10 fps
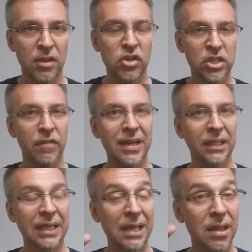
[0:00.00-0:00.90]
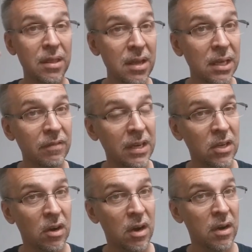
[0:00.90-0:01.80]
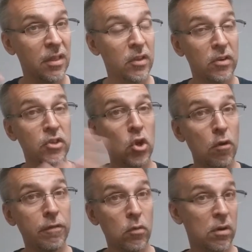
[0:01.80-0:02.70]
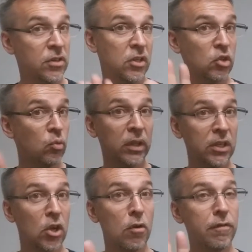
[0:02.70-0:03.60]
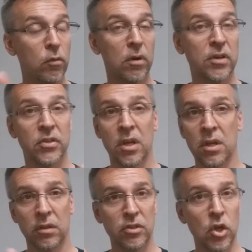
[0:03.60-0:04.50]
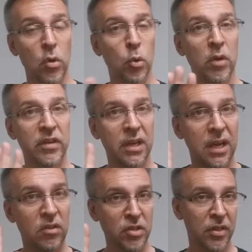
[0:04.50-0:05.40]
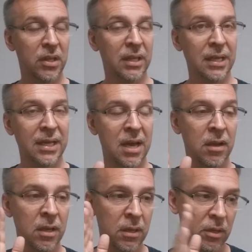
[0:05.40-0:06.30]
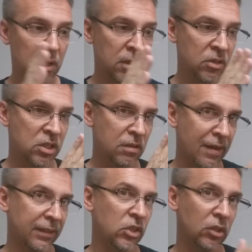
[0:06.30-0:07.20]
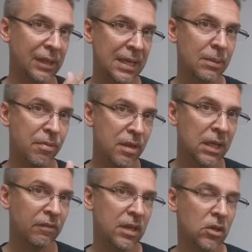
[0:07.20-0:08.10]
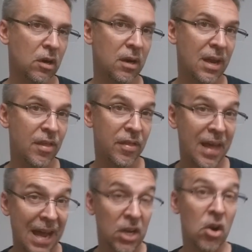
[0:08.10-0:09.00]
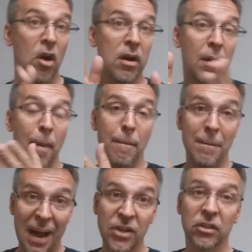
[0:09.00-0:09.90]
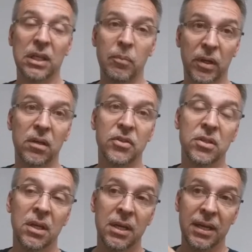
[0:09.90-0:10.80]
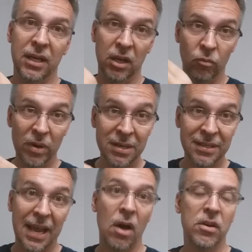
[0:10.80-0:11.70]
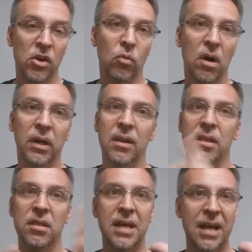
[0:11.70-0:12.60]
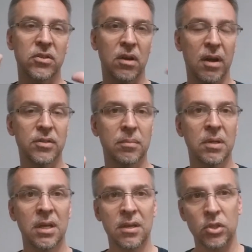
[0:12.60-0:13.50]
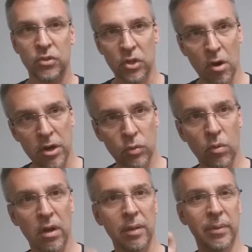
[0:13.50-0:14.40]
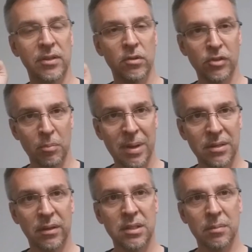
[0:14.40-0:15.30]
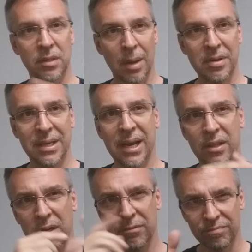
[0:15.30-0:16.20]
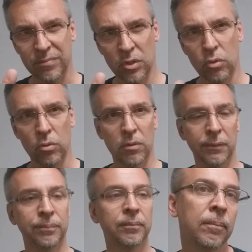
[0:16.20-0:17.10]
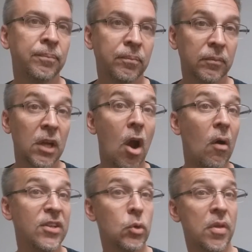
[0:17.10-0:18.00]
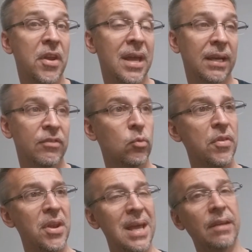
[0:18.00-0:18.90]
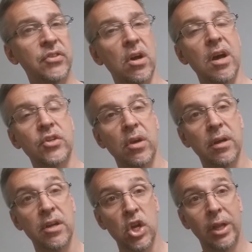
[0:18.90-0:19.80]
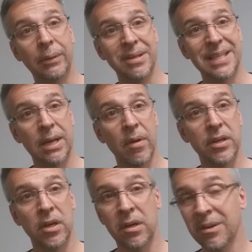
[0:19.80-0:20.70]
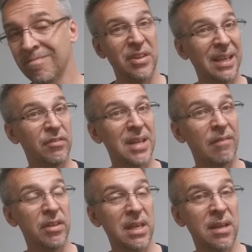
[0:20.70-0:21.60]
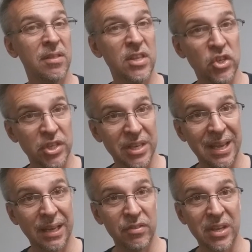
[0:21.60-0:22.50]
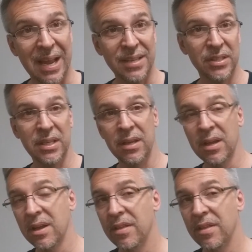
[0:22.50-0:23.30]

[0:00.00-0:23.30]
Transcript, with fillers: And just the fact that they can think of any card, and there's no force, there's really no force, there's no equivoque, there's nothing like that. Just the fact that you're letting them think of any card, and then that card magically appears uh, written down in your wallet, that's awesome. So it's a card to wallet, but it's also mentalism coming together, cool. All right, so what are the negatives? What are the negatives to awestruck? You know, like we say around here, there's negatives to everything. These are just the negatives that I see.